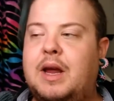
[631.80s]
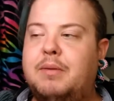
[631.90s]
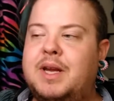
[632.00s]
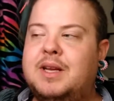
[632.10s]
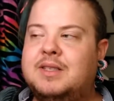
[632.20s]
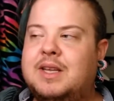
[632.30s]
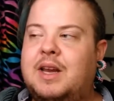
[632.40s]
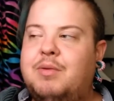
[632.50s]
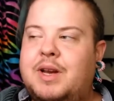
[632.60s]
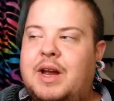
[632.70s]
that means
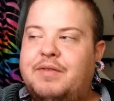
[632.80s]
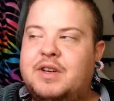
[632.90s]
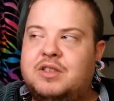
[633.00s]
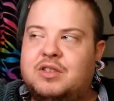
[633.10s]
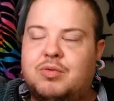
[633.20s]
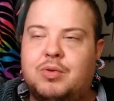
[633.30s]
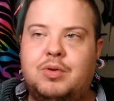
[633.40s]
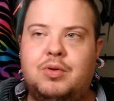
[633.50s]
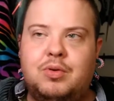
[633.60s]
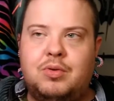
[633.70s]
that you would have to
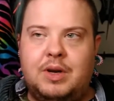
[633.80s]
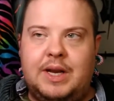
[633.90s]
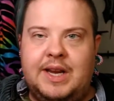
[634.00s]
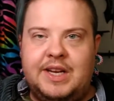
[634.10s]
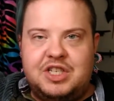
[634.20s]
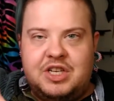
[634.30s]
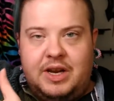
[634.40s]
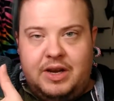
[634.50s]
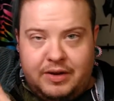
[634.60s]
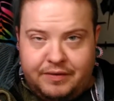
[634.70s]
screw
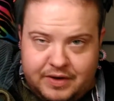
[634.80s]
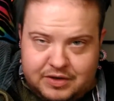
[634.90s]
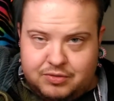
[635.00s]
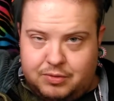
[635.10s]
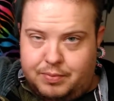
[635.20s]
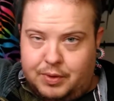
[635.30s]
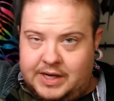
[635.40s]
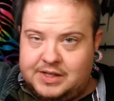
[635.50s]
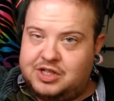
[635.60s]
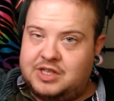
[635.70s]
each individual
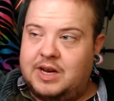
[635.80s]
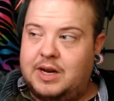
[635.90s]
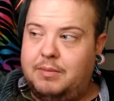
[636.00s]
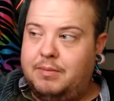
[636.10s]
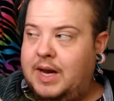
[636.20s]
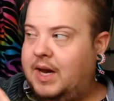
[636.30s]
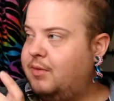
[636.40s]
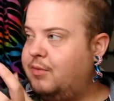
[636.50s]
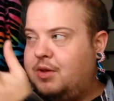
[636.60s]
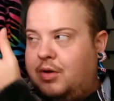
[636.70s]
branch that I
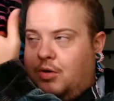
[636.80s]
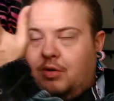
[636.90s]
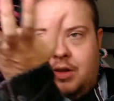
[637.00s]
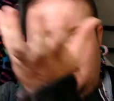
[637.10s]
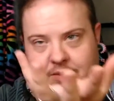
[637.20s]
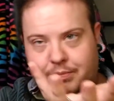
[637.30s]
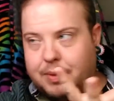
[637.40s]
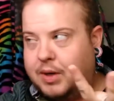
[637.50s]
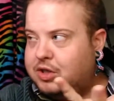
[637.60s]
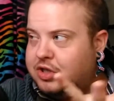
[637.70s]
make with all these
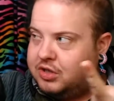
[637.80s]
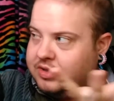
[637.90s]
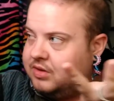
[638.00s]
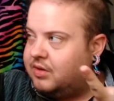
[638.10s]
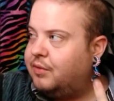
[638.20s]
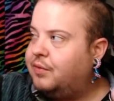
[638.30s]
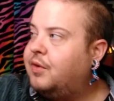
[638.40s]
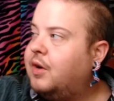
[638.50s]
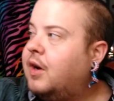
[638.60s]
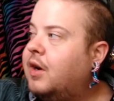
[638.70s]
bunches
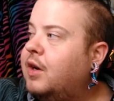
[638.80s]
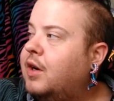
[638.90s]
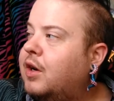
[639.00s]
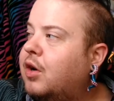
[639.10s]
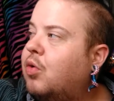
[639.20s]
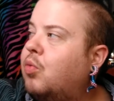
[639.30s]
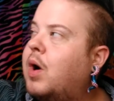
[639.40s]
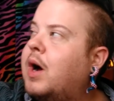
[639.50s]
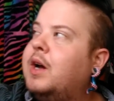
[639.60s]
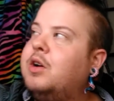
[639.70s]
of, you know,
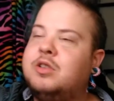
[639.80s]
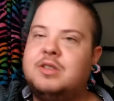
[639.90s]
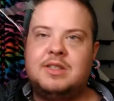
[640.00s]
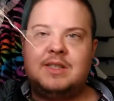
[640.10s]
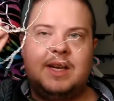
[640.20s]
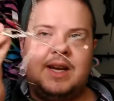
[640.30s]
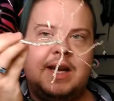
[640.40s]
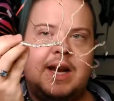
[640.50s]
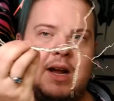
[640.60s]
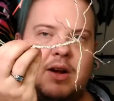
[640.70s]
wires
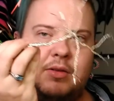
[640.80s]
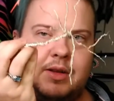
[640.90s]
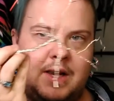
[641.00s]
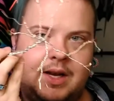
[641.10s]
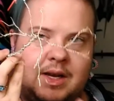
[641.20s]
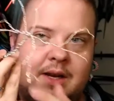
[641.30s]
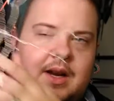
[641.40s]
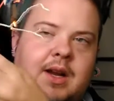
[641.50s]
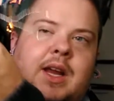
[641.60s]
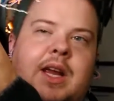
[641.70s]
sticking out. Like,
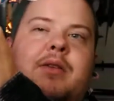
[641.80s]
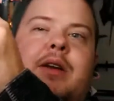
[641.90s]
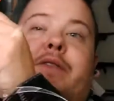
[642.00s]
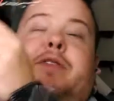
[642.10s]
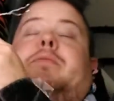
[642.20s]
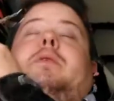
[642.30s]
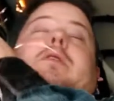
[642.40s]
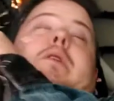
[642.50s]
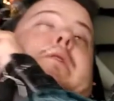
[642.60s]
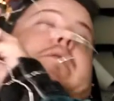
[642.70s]
he would have to
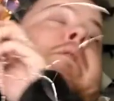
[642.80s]
be like,